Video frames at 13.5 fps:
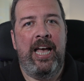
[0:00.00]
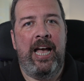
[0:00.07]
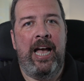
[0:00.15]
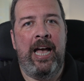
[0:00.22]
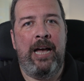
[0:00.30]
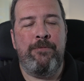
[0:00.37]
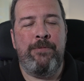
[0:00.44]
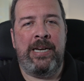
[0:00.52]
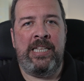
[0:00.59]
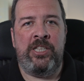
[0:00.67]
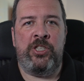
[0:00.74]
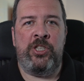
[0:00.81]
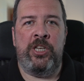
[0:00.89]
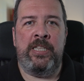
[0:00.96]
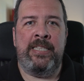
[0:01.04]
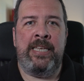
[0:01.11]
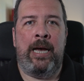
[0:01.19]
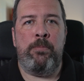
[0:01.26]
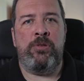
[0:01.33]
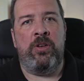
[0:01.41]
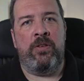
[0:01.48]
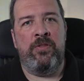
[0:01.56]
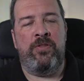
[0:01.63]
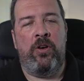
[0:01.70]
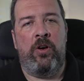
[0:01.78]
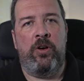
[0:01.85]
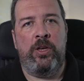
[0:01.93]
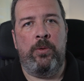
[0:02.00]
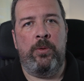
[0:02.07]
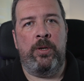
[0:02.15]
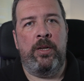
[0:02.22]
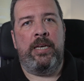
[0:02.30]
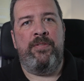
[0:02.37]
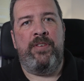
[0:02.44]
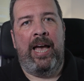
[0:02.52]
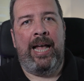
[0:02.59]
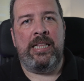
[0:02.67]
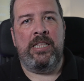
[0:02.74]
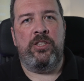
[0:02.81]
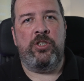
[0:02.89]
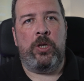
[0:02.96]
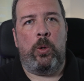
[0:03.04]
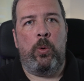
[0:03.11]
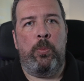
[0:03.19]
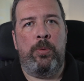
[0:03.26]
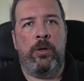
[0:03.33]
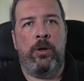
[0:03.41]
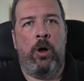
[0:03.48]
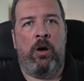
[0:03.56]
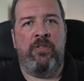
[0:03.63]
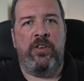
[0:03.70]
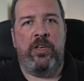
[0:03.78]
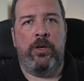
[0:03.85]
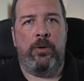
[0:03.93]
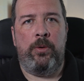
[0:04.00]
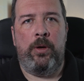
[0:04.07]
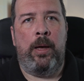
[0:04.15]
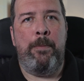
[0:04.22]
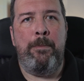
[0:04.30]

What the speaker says: ready to turn taps on for you and give you hand soap and offer you a